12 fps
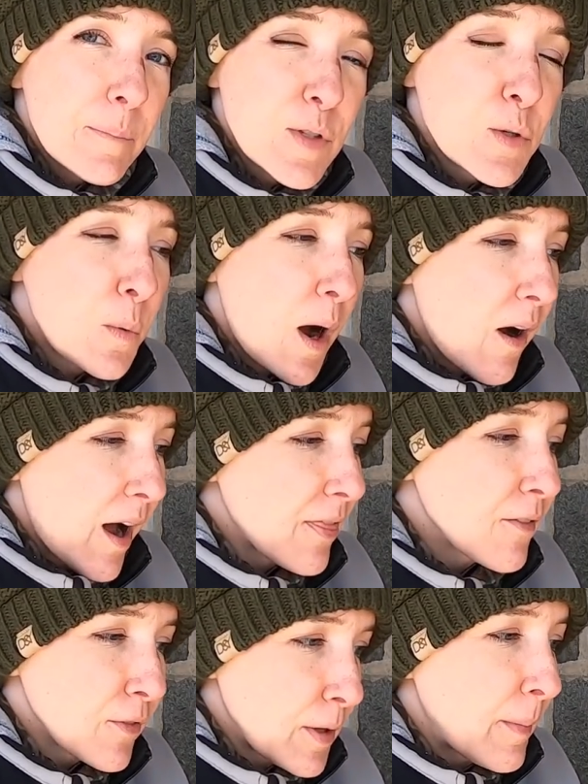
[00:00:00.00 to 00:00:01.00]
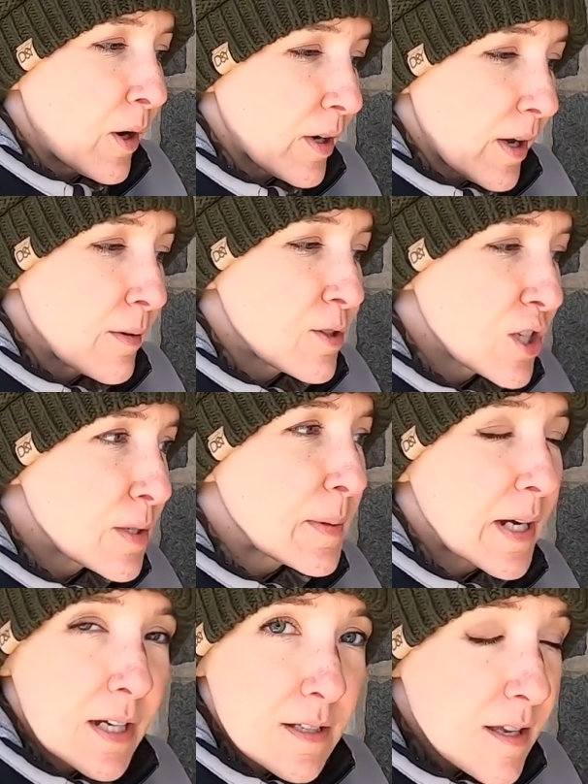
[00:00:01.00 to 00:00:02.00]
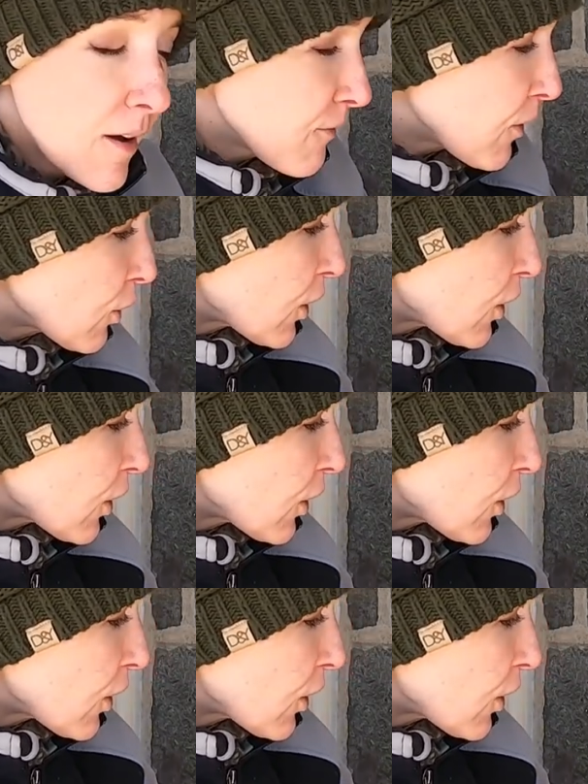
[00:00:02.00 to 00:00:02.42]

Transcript: do well at the flea market just because of the